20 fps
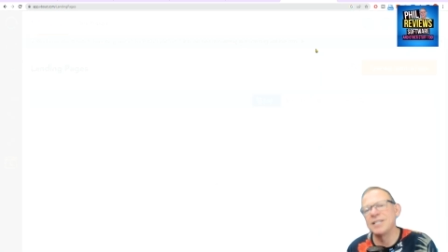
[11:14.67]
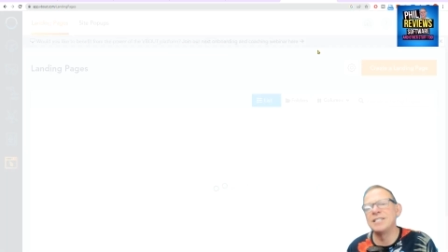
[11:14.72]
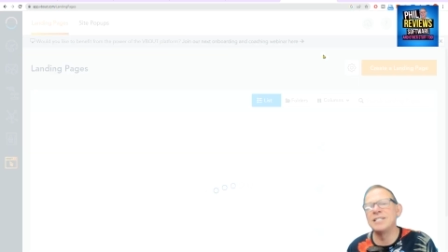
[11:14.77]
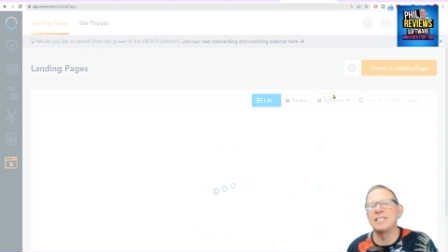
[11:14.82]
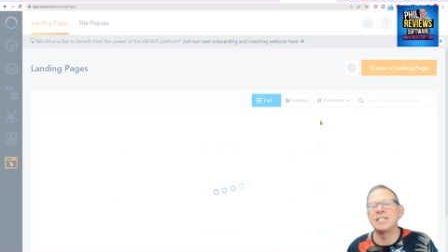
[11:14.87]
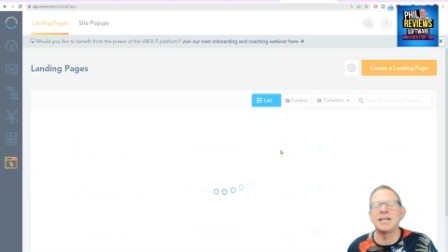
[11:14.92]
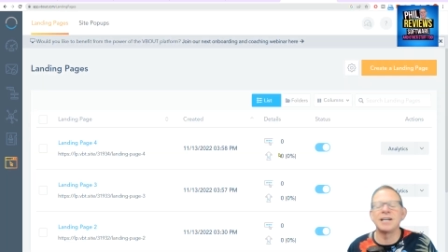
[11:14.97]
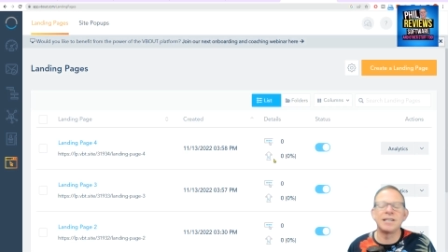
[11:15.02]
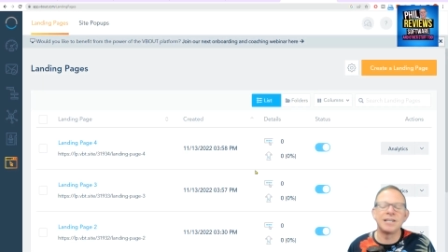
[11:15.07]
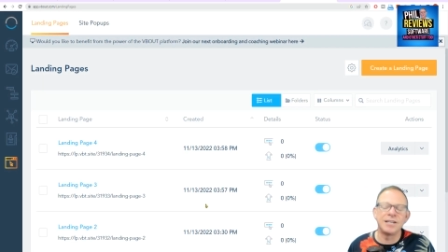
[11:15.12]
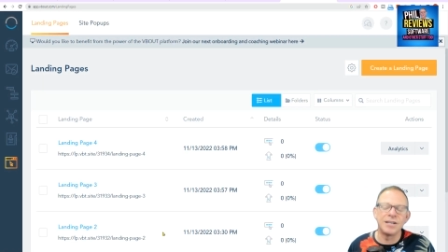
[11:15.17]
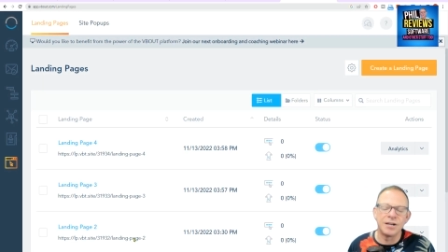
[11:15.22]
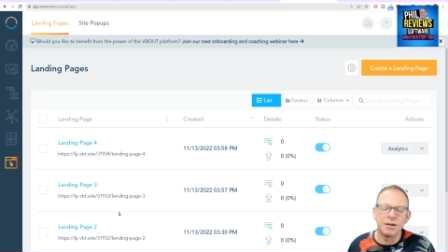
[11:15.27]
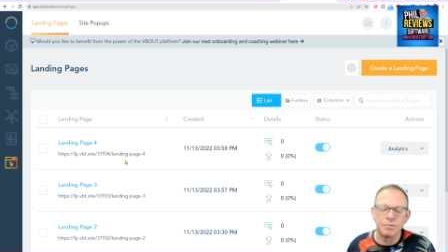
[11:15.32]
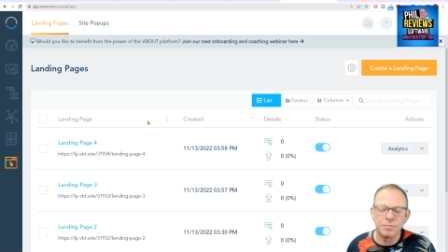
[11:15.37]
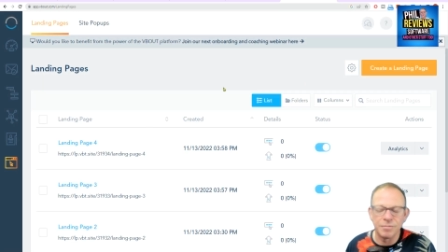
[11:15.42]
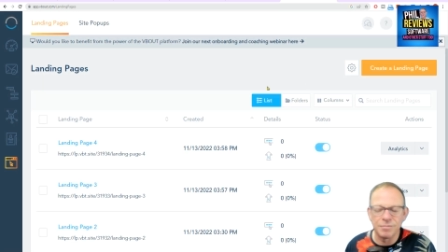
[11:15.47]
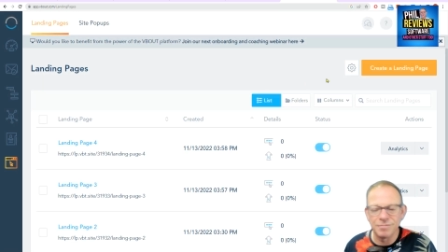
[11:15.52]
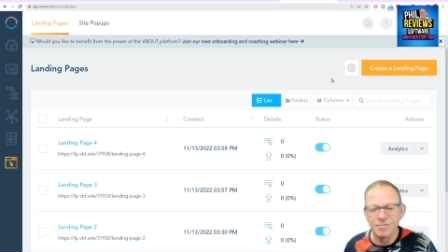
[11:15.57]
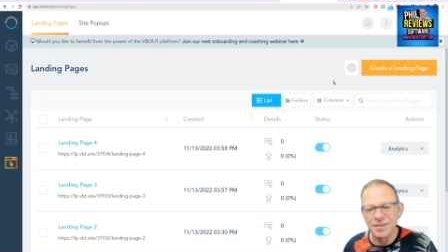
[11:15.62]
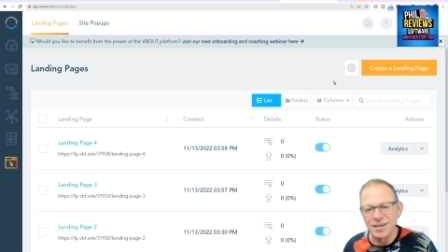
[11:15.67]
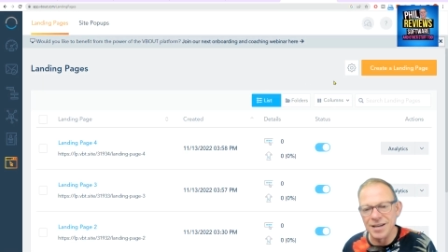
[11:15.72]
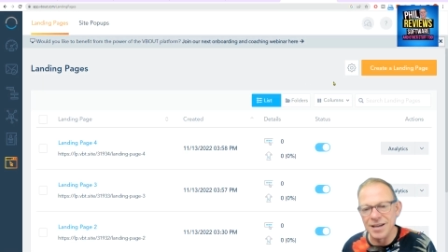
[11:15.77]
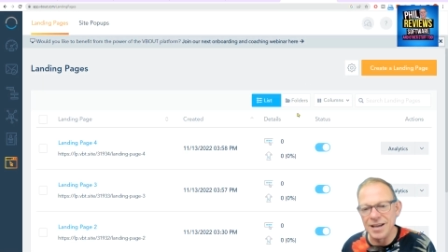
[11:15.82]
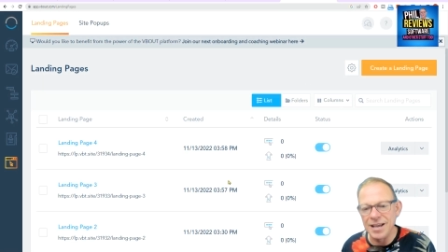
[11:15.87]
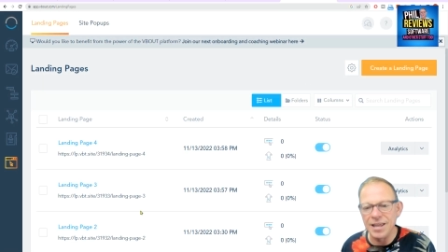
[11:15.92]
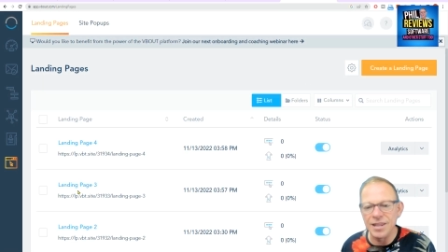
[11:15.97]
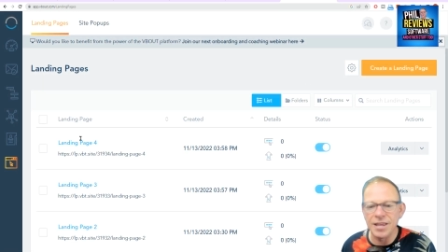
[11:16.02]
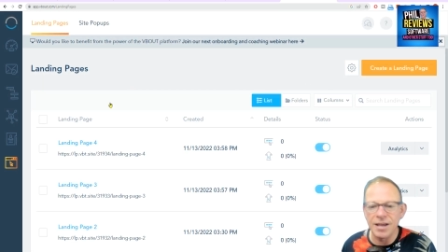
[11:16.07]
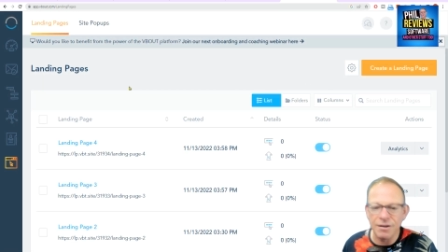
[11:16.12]
design, you know, you can
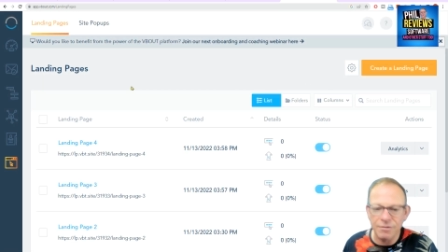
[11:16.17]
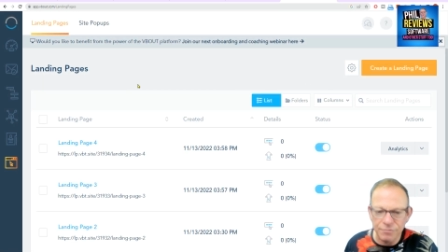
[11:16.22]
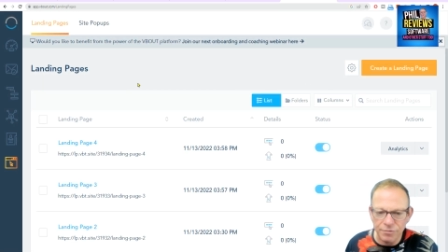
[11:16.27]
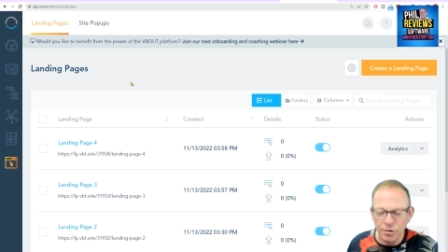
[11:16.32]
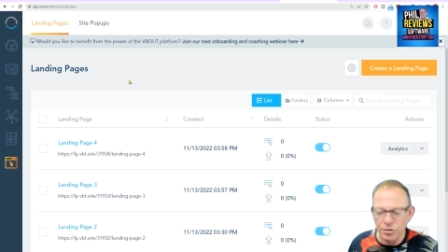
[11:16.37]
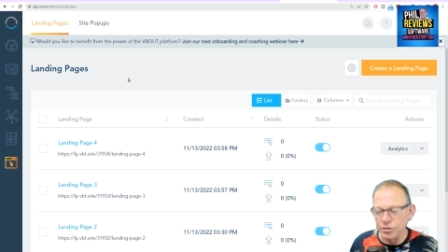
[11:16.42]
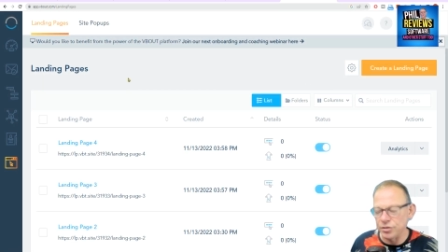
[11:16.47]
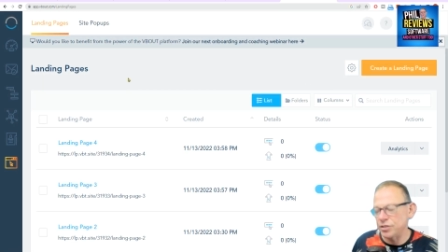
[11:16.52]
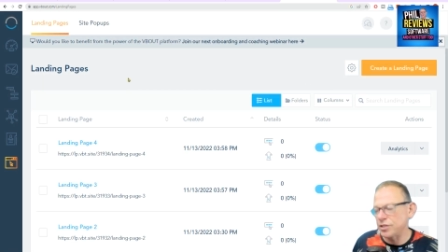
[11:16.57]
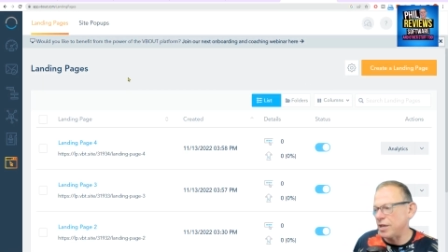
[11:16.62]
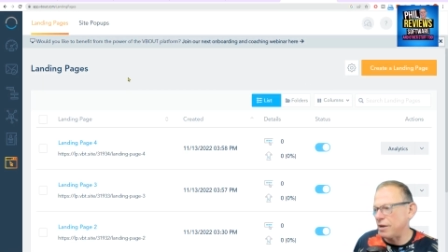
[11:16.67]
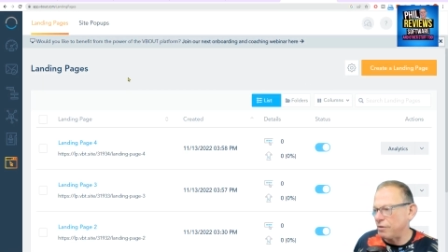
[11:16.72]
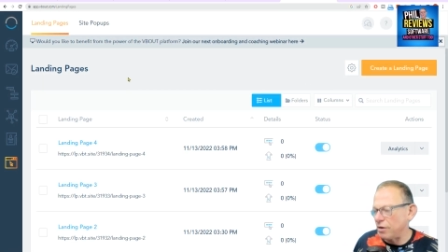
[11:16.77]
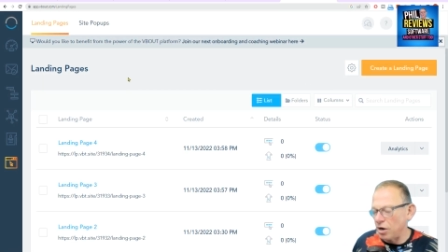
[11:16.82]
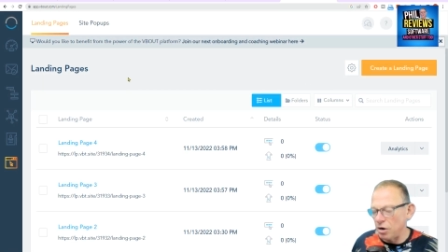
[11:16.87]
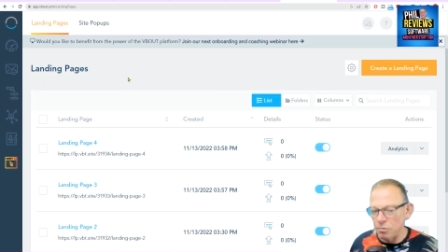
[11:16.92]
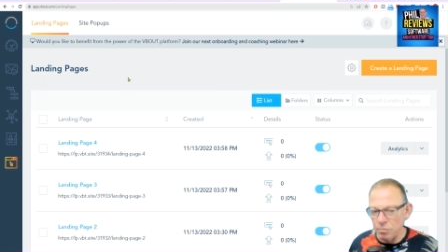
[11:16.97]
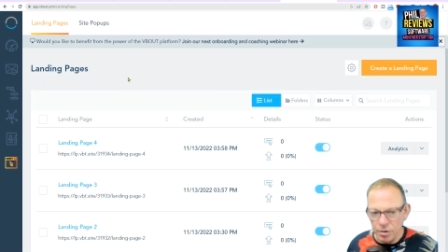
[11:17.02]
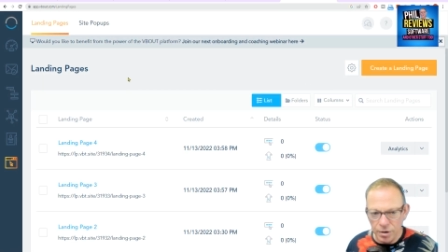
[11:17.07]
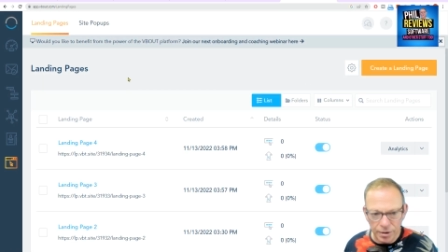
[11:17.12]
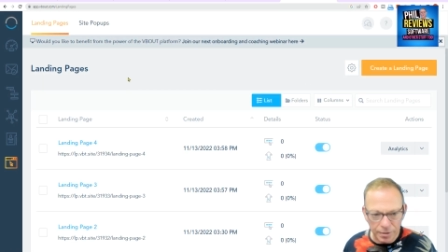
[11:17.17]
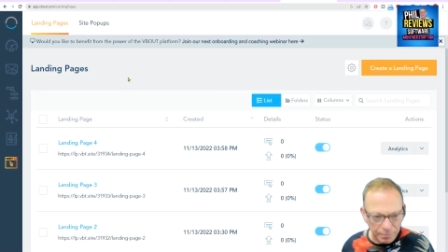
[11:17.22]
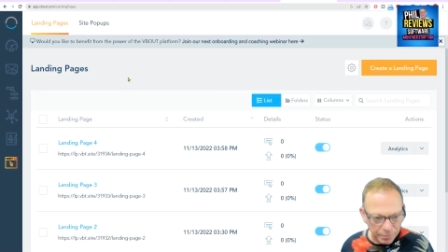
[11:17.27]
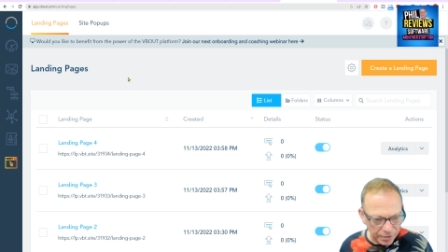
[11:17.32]
get their fonts, their artwork.